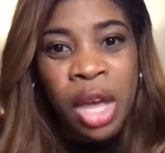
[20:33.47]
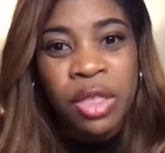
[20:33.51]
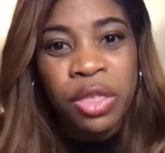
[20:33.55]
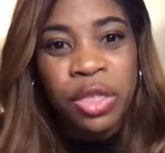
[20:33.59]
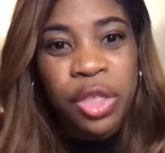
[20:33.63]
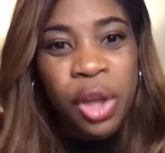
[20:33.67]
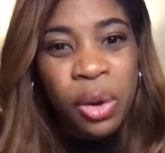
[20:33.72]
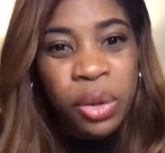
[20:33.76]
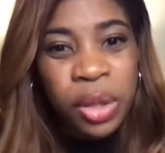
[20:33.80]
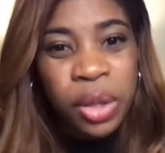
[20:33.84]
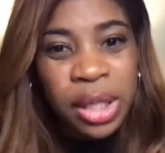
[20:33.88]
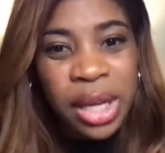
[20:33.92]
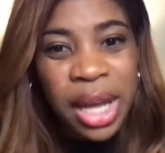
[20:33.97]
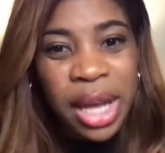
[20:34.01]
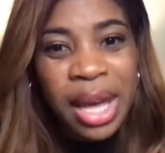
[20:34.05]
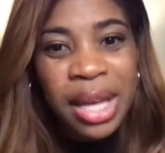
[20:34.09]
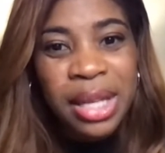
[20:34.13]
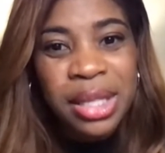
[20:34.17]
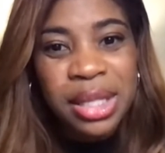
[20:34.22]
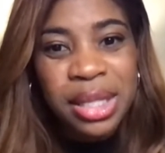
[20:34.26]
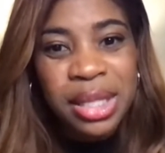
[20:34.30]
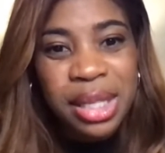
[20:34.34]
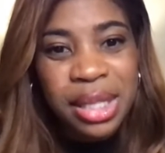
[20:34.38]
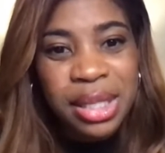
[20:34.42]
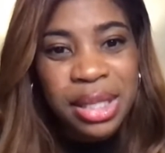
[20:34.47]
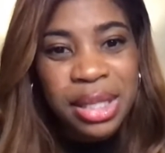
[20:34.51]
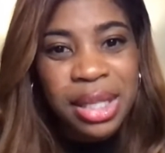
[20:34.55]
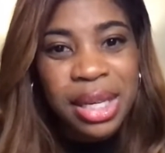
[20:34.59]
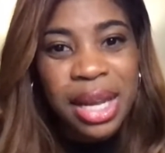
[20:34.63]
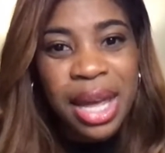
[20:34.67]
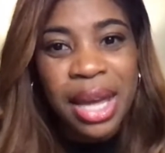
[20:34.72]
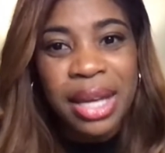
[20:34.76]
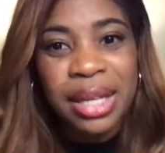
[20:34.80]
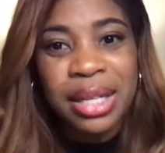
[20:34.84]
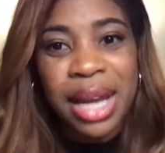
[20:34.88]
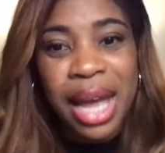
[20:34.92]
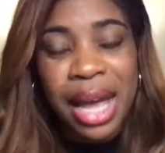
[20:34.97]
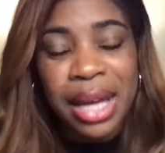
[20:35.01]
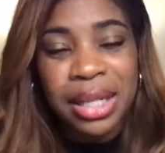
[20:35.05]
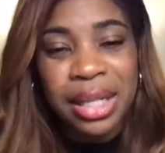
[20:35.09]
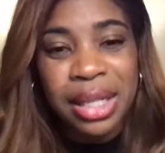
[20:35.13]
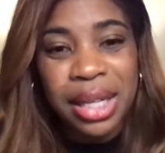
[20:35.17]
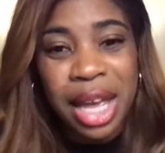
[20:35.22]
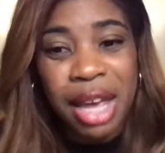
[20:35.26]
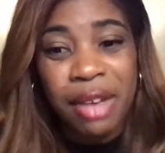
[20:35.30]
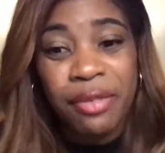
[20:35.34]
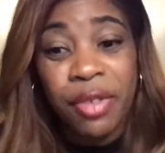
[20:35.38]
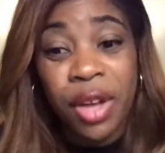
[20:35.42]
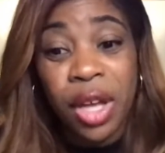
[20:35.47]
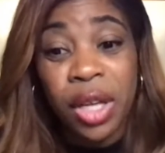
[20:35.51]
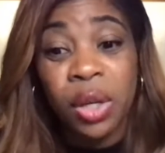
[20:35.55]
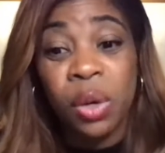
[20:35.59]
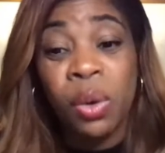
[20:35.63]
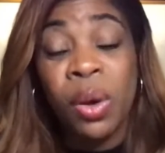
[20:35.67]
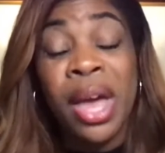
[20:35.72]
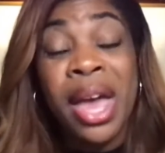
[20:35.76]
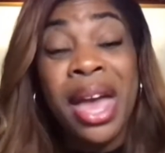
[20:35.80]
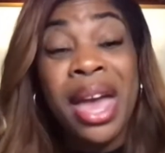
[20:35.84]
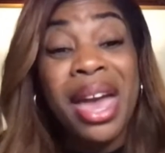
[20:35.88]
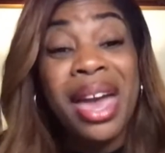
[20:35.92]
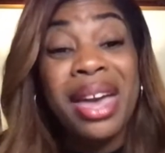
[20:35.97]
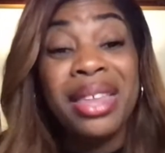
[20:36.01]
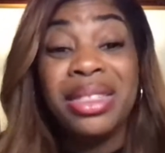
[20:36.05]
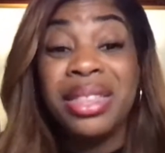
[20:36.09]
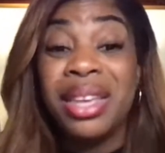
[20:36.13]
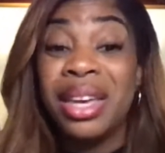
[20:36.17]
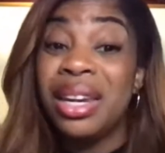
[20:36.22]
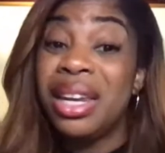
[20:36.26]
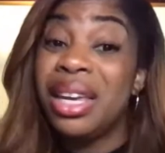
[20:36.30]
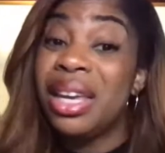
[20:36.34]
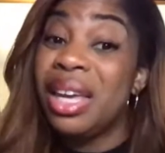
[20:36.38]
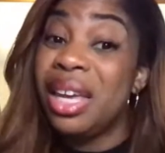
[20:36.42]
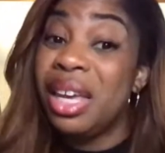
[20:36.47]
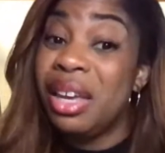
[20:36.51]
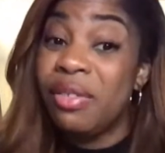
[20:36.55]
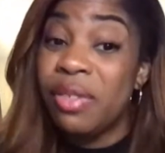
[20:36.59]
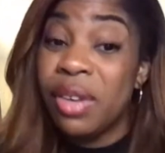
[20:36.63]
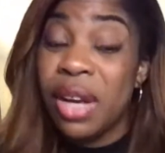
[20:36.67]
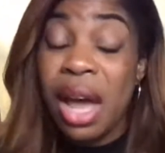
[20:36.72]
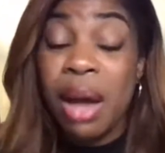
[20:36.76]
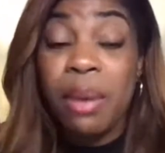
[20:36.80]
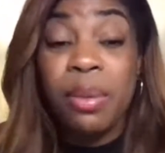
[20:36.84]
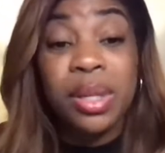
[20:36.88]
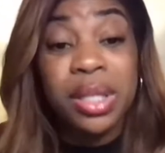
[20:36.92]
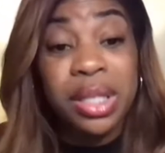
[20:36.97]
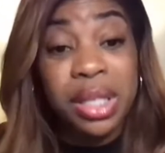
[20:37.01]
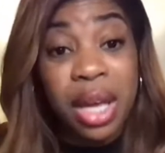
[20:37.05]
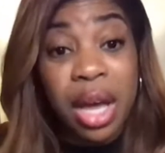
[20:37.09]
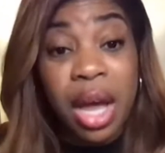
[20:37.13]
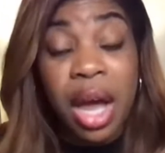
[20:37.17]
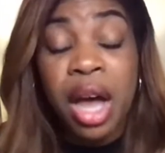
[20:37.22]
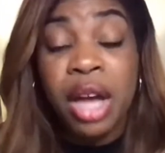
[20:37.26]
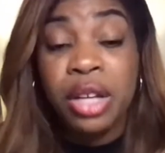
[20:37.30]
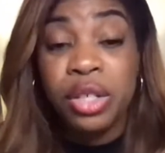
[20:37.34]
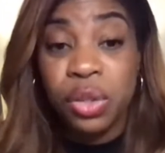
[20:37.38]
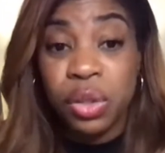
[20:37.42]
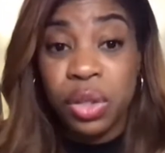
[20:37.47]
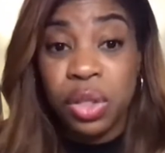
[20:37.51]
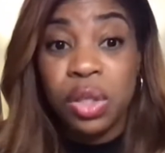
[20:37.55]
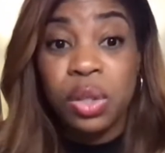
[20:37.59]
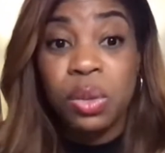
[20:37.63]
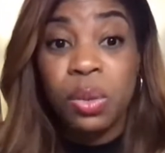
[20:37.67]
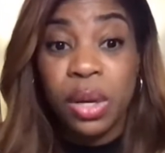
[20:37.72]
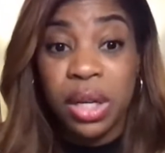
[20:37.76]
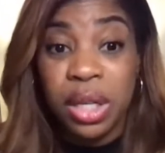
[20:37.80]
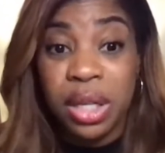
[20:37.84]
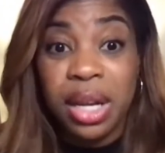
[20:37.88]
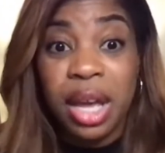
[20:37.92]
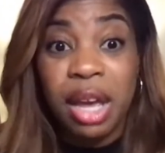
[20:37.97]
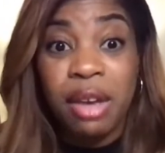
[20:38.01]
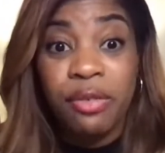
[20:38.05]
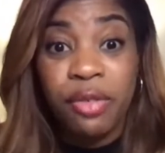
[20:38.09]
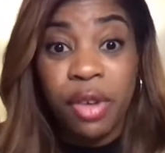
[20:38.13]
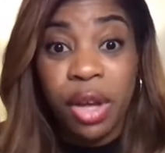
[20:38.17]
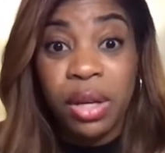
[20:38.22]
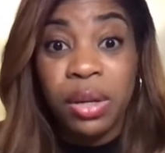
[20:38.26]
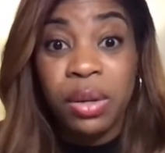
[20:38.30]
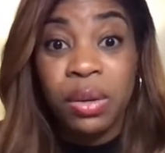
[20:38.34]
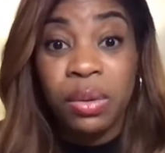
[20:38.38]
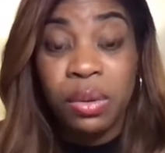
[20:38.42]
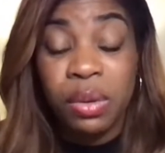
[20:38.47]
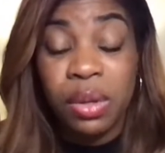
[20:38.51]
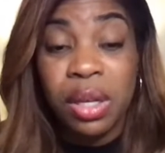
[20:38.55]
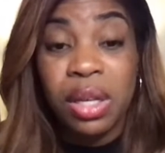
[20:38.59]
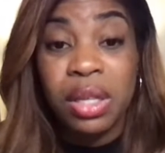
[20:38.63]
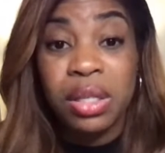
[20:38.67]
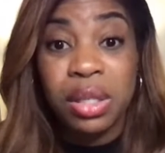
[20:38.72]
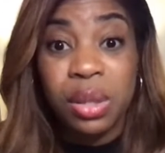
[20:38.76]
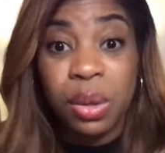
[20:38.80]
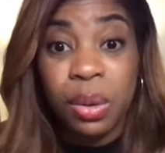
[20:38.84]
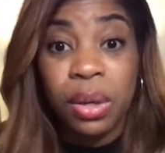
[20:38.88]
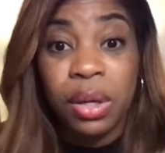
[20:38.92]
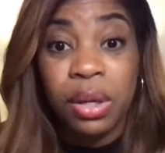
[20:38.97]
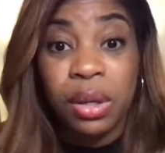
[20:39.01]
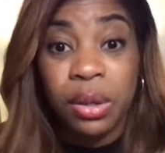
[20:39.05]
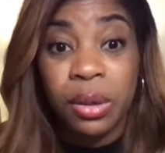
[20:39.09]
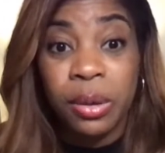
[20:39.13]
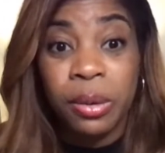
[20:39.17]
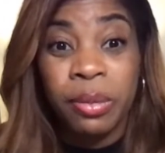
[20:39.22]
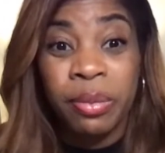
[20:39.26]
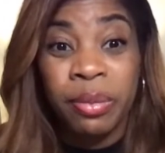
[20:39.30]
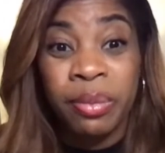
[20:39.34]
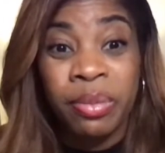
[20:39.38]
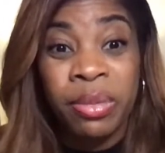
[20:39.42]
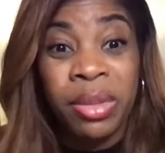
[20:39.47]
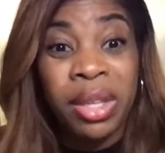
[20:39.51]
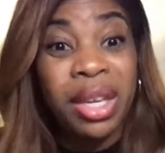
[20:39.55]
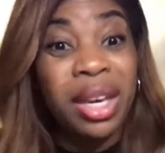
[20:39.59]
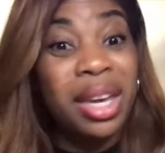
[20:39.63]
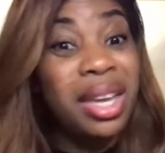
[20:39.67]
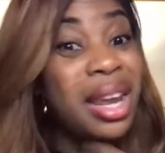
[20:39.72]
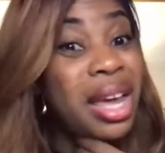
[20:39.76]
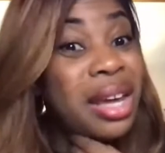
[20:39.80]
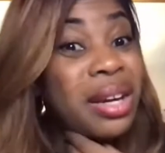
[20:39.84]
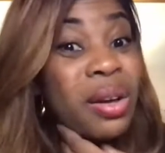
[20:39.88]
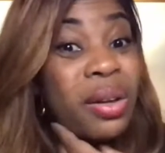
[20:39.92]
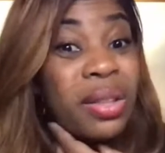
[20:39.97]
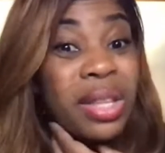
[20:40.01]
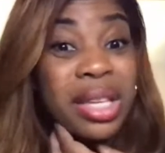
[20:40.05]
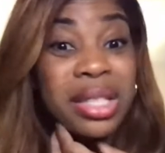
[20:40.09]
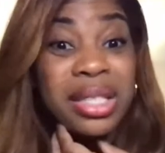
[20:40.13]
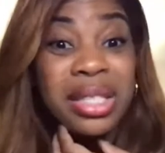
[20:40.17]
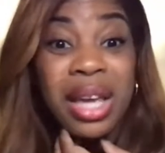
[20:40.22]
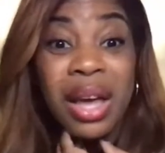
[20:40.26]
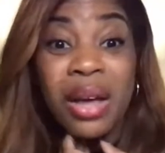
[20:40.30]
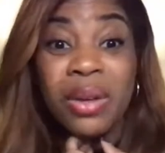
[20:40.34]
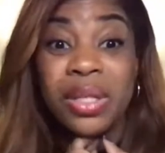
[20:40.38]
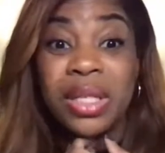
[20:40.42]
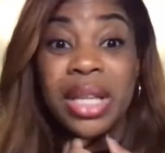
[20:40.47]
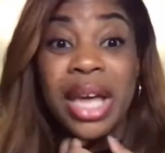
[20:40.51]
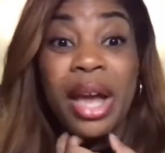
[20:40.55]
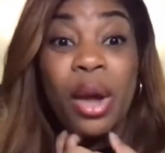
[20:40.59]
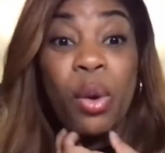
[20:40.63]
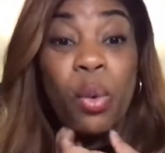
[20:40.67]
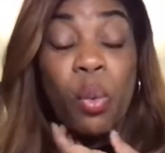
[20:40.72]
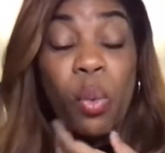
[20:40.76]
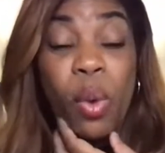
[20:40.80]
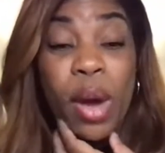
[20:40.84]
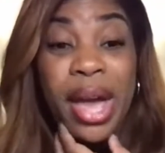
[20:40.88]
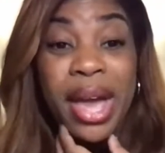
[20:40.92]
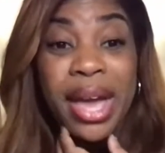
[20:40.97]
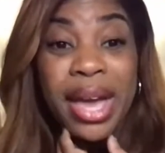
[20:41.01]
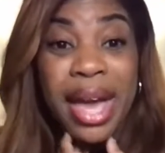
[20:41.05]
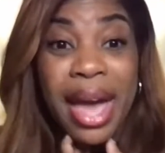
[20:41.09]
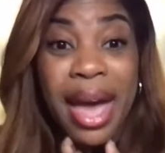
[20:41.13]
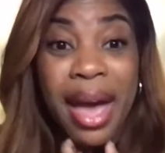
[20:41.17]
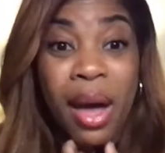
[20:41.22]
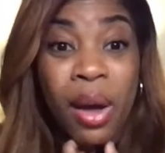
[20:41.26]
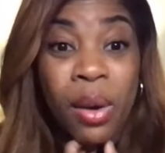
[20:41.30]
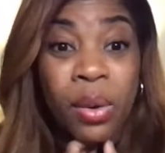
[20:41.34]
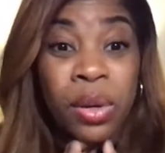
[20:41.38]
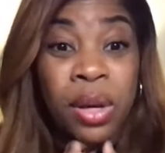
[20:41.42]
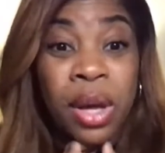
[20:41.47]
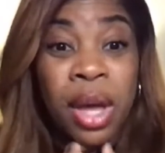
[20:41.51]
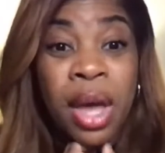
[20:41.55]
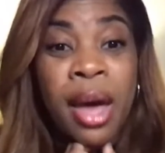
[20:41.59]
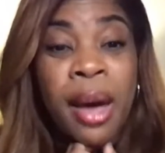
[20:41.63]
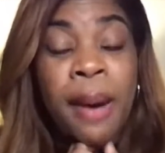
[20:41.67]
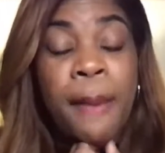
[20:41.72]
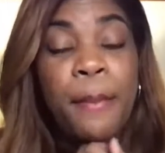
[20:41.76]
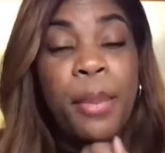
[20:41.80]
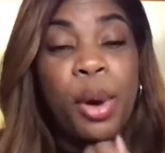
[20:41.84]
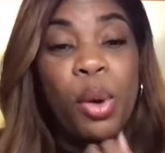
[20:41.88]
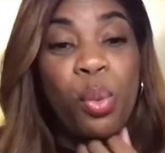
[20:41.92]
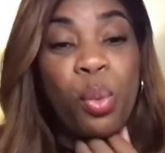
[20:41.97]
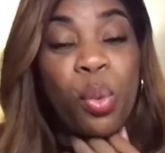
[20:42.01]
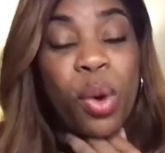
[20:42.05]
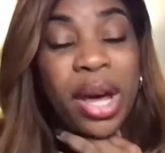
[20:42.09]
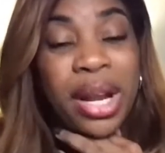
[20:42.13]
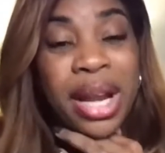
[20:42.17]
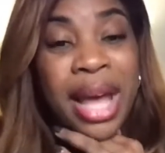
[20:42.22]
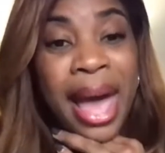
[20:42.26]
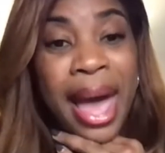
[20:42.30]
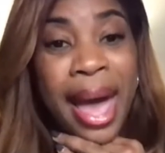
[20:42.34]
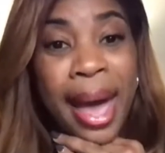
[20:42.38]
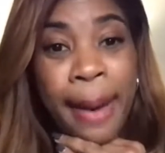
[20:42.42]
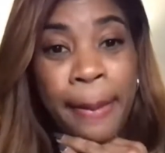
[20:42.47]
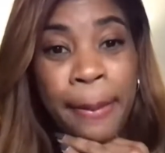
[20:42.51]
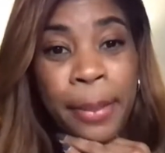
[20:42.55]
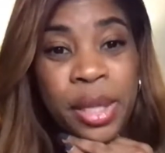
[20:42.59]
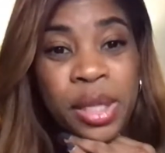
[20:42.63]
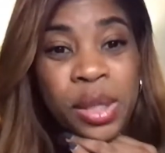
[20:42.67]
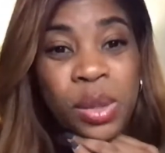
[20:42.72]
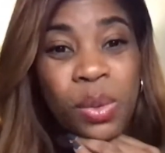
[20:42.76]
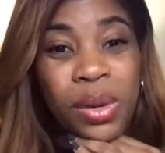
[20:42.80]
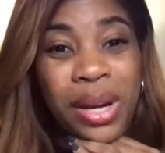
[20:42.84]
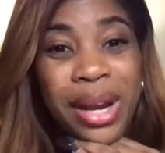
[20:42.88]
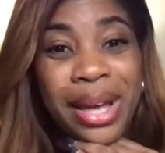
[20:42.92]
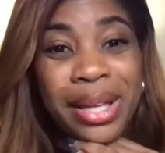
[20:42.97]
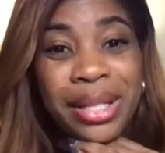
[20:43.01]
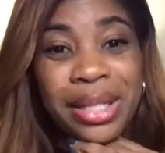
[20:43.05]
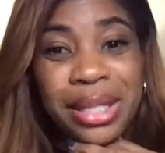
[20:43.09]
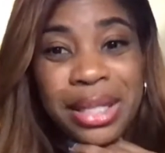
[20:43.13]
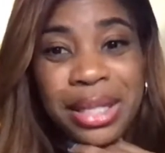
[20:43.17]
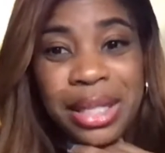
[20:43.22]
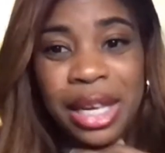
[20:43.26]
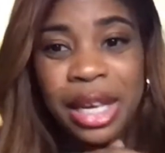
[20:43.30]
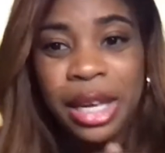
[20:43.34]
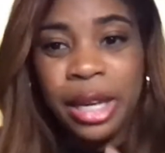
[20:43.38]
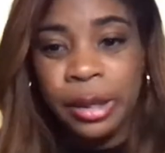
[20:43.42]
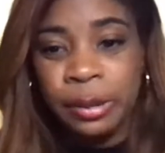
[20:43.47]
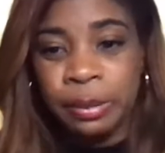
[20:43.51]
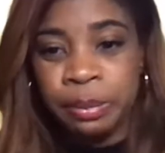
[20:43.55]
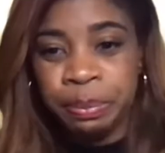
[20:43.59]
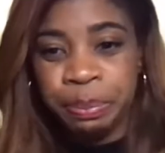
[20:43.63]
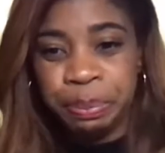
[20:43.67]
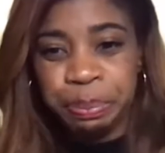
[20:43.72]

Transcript: 30-day, 60-day, 90-day funnel. And then even I would say 120-day funnel is critical. And I know that sounds like way out, but what happens, what I see